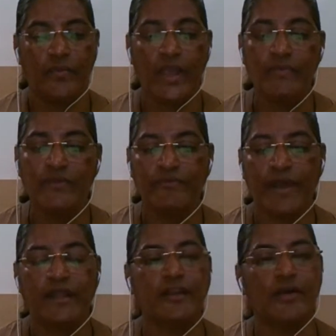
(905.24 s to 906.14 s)
where we
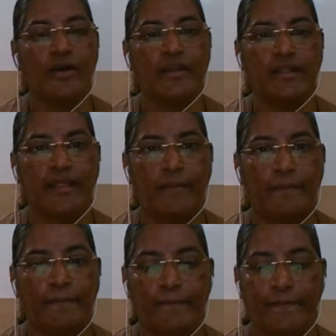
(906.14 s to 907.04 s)
find God in
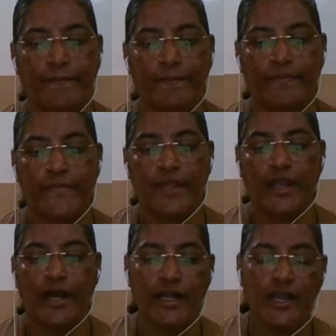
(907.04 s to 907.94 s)
them,
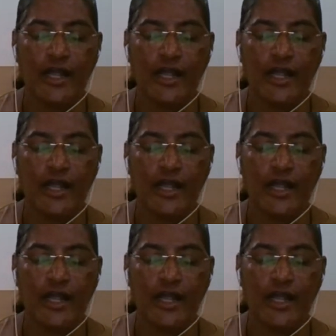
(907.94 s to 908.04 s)
our